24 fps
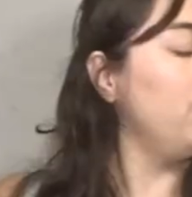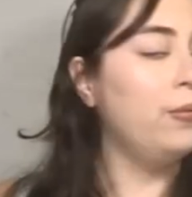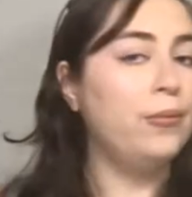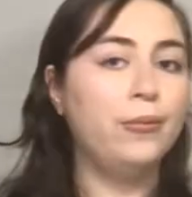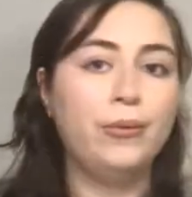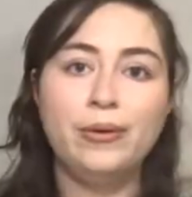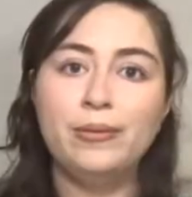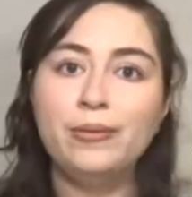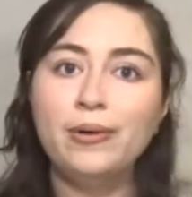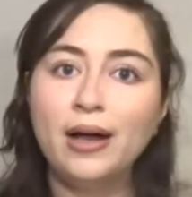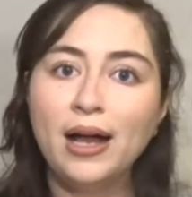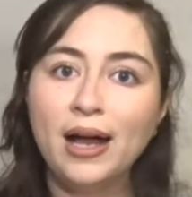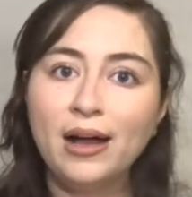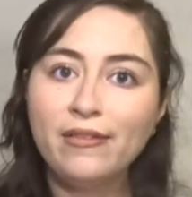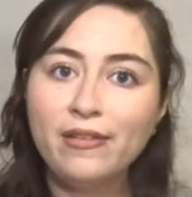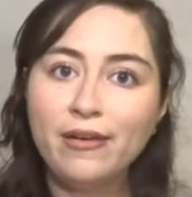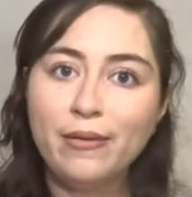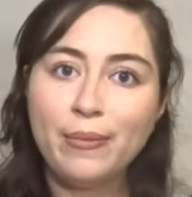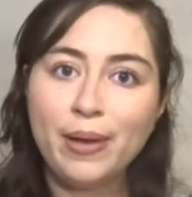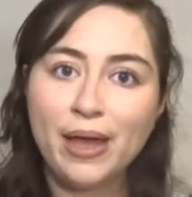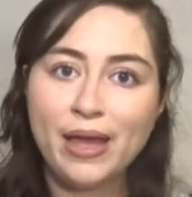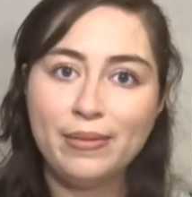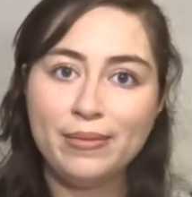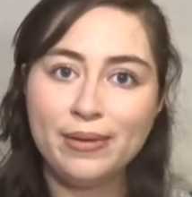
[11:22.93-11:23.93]
We will have
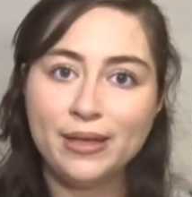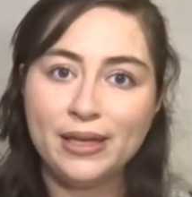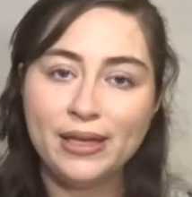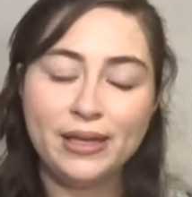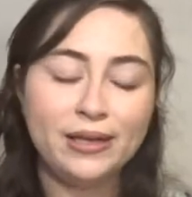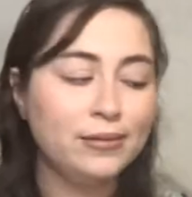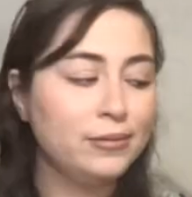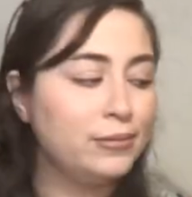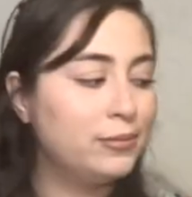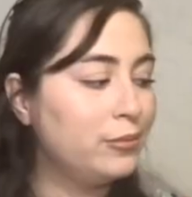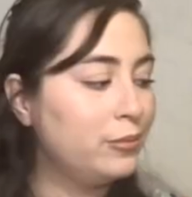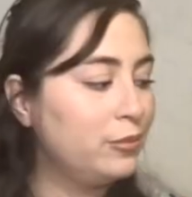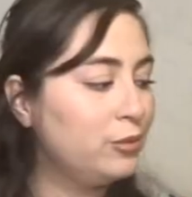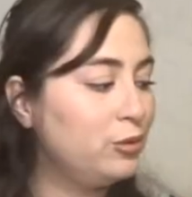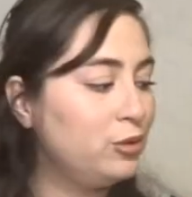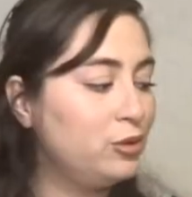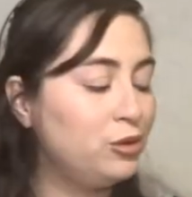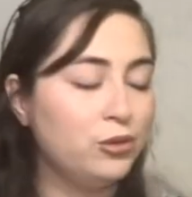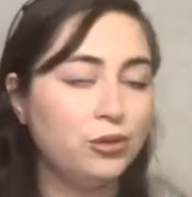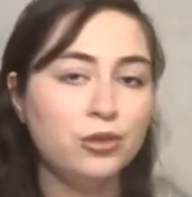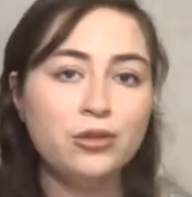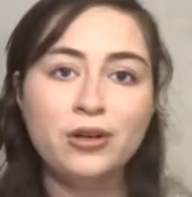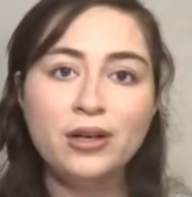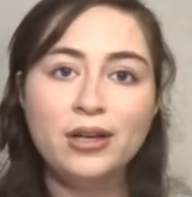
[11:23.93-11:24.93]
a baby
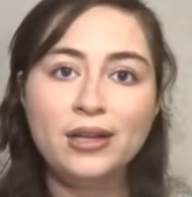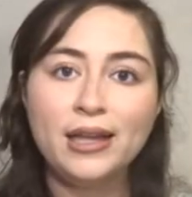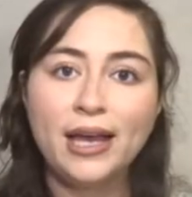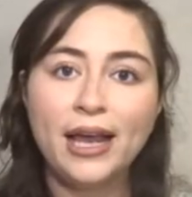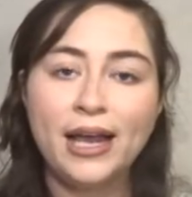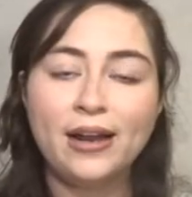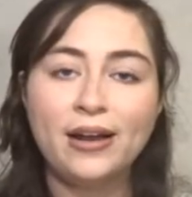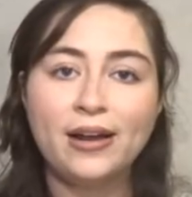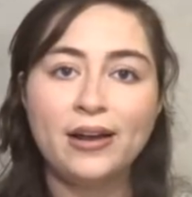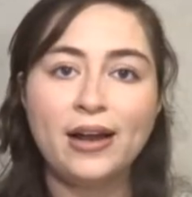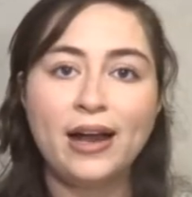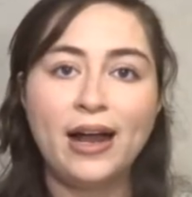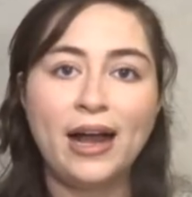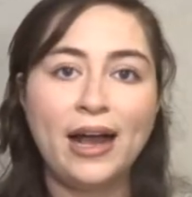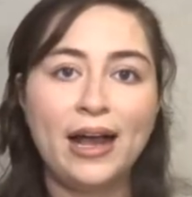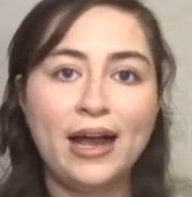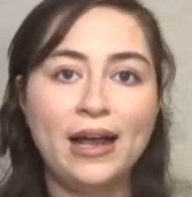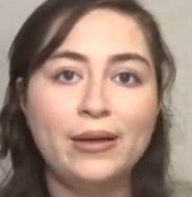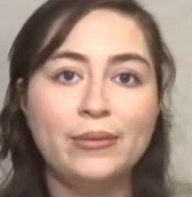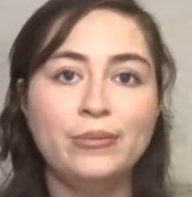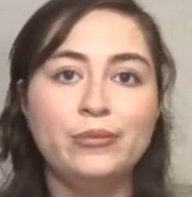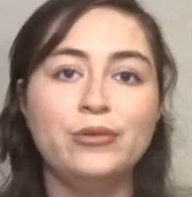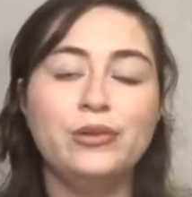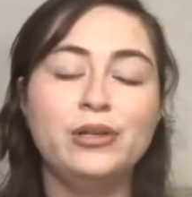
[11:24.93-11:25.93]
sooner or later. I
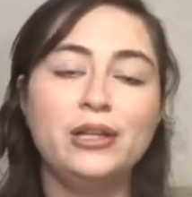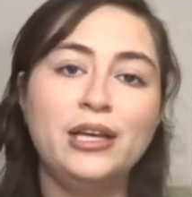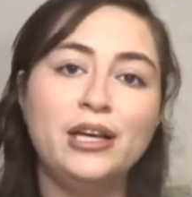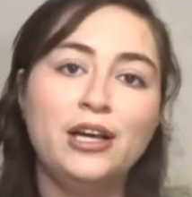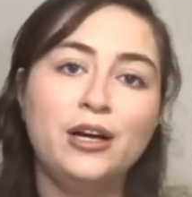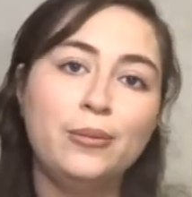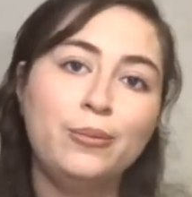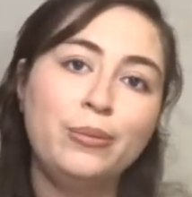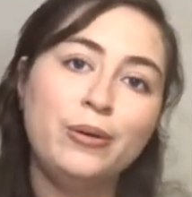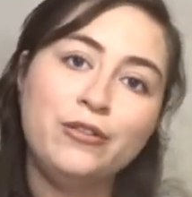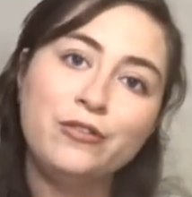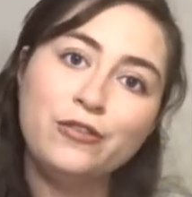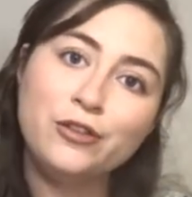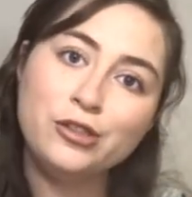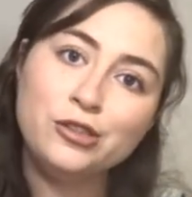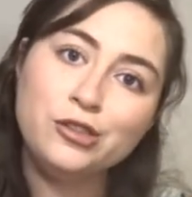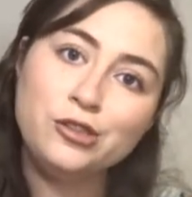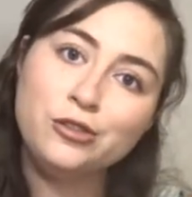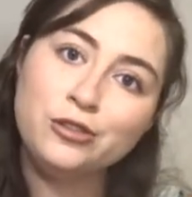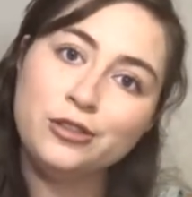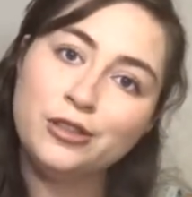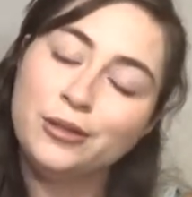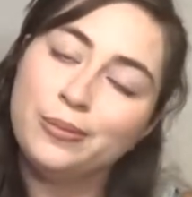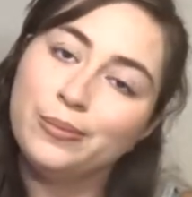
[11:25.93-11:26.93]
am really hoping for
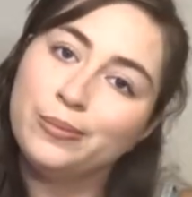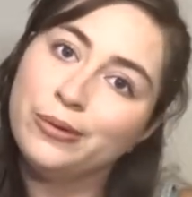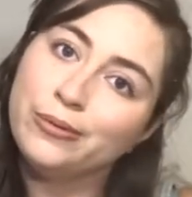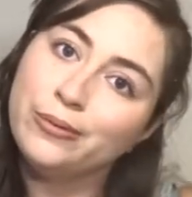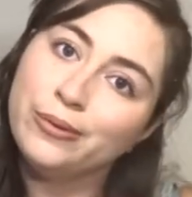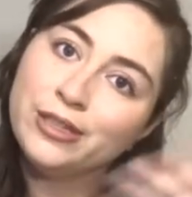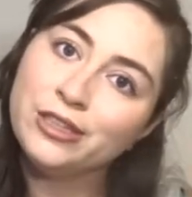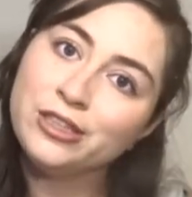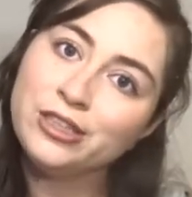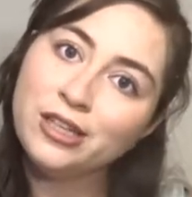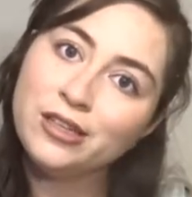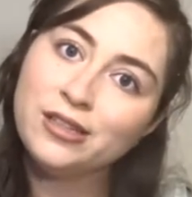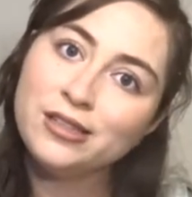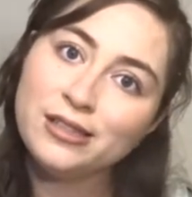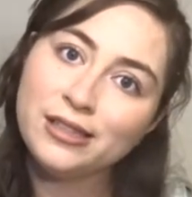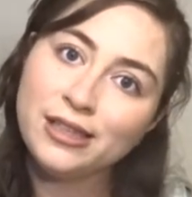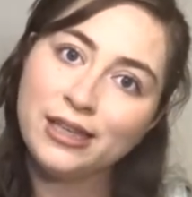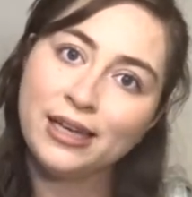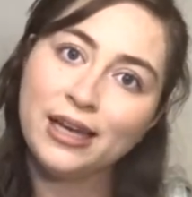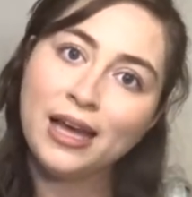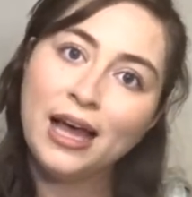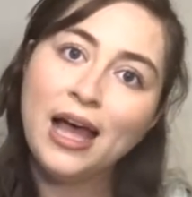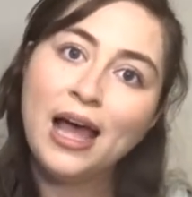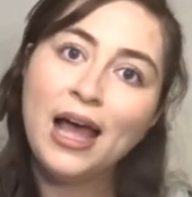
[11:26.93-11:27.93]
sooner, but we shall
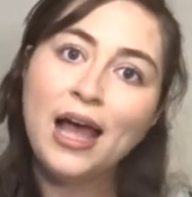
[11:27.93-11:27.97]
see.